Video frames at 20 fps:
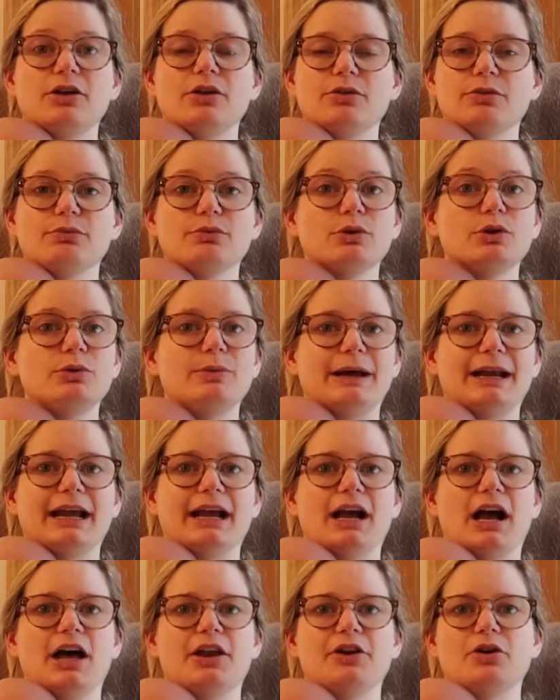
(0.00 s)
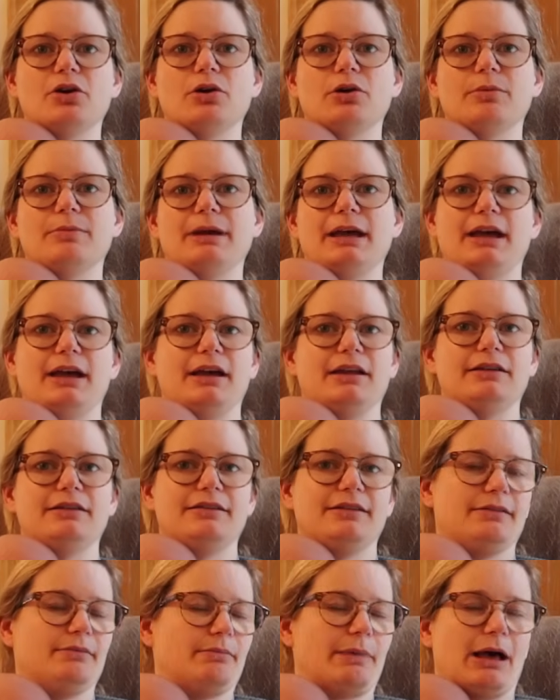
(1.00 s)
through when I got home
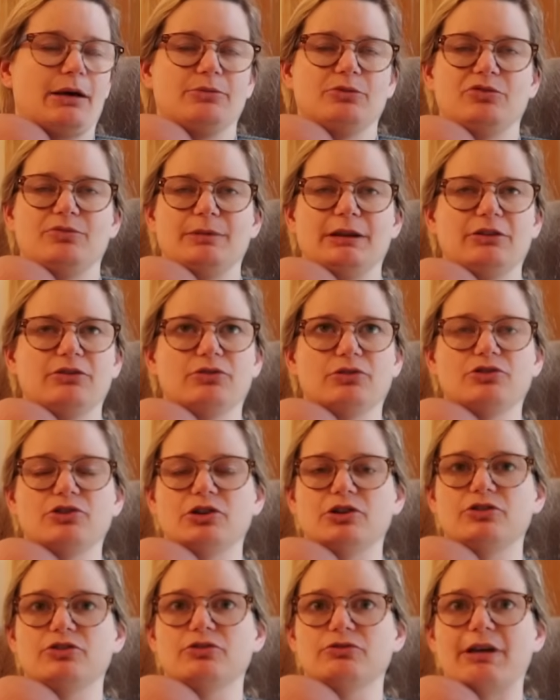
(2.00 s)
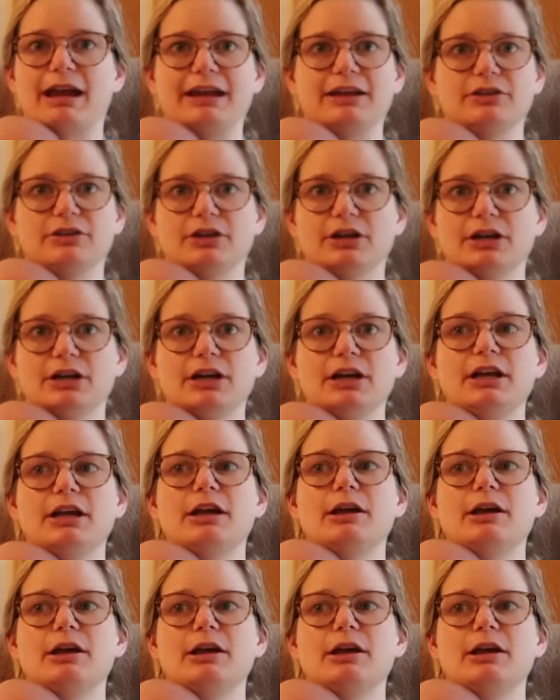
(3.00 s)
and bowel movements returned to regular